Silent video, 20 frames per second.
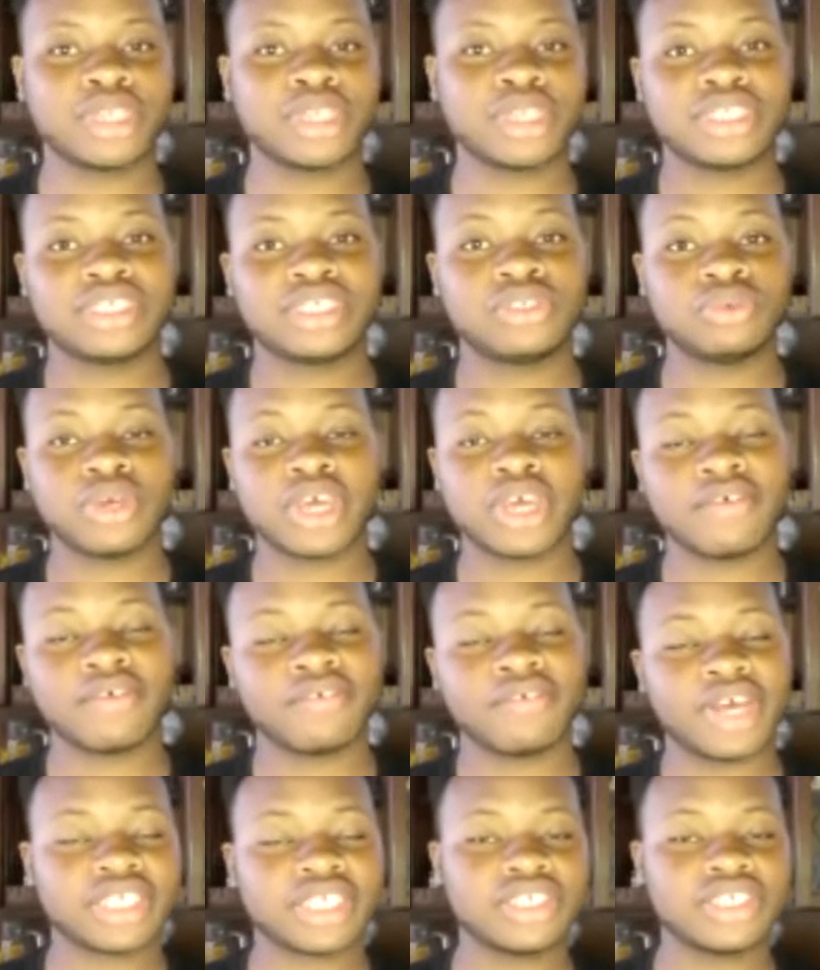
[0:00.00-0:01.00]
but still
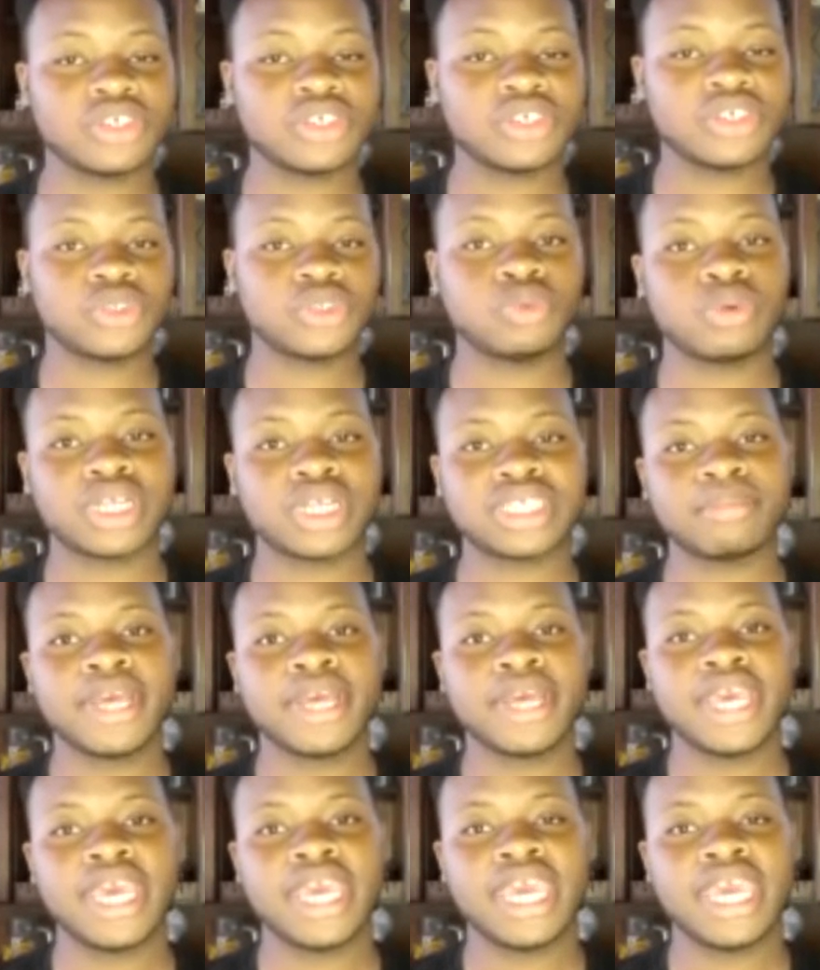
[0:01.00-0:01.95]
have access to WhatsApp.